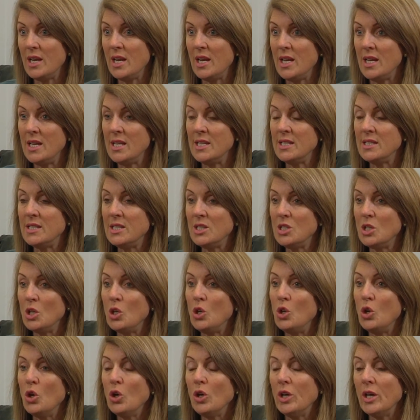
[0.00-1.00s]
is to
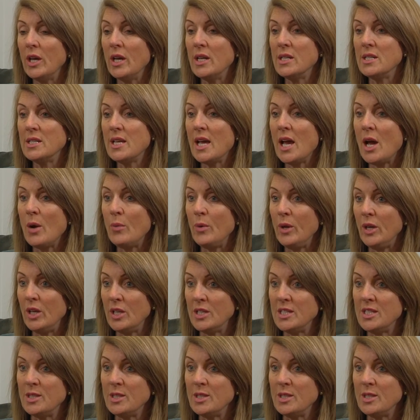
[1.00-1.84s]
look at how we can